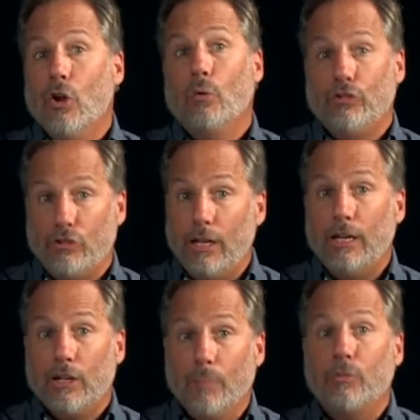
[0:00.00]

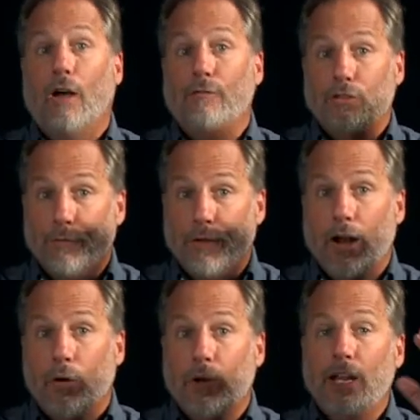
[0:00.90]
she comes off as a
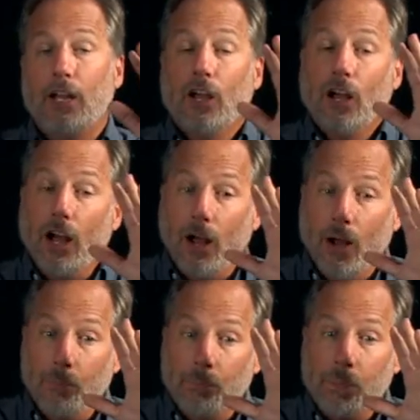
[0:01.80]
very
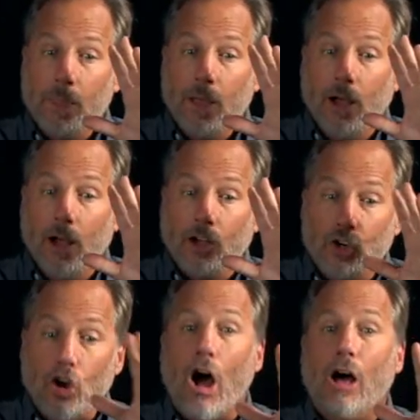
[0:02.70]

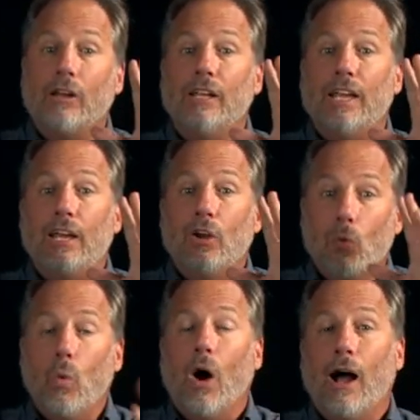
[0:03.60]
godly,
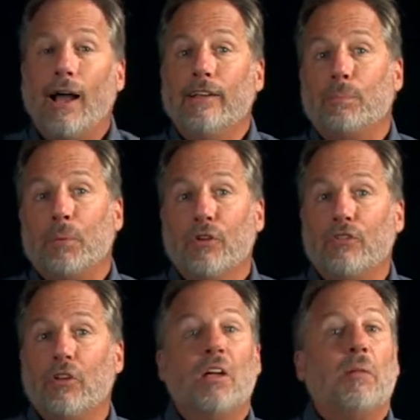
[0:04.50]
wise
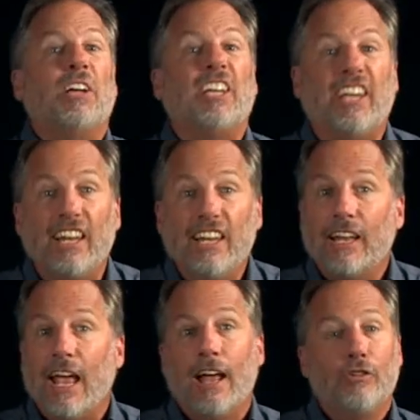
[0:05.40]
person. But
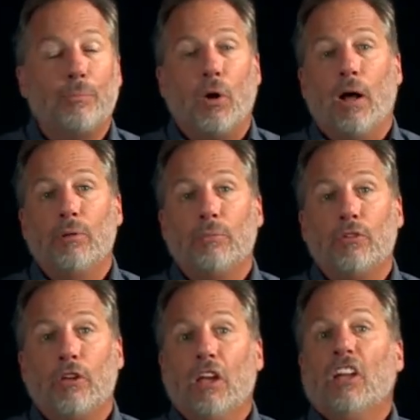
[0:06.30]
Gideon had his
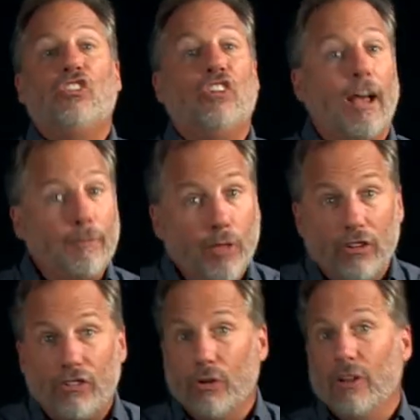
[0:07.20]
problems.
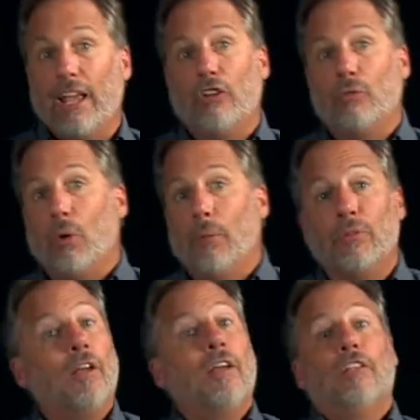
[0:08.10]
Jephthah certainly had his
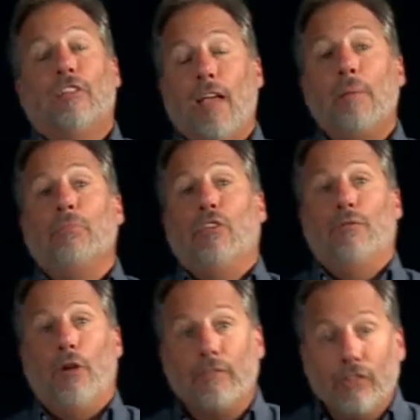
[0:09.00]
problems. Samson,
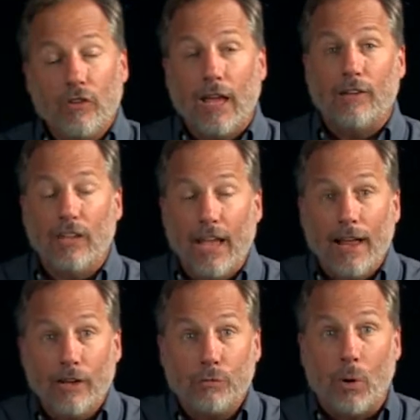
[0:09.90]
for heaven's sakes, he
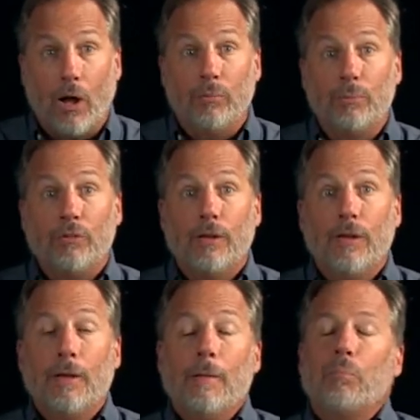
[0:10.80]
had his problems.
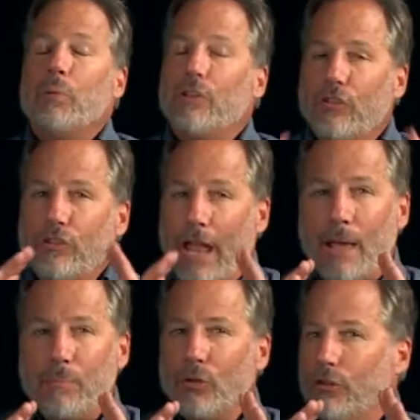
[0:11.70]
But
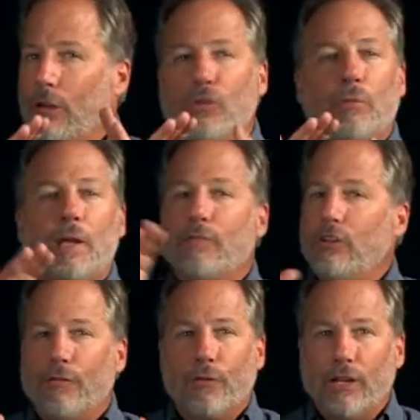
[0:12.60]
Samuel seems to be of a
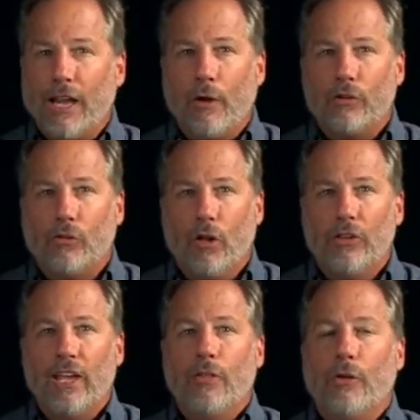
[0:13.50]
different character
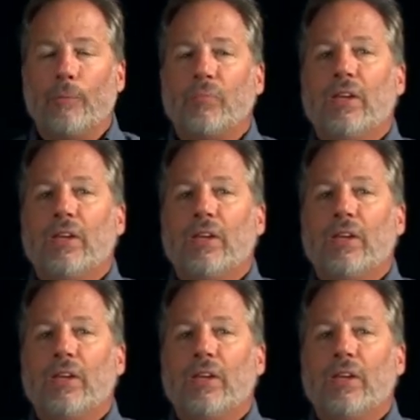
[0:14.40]
altogether.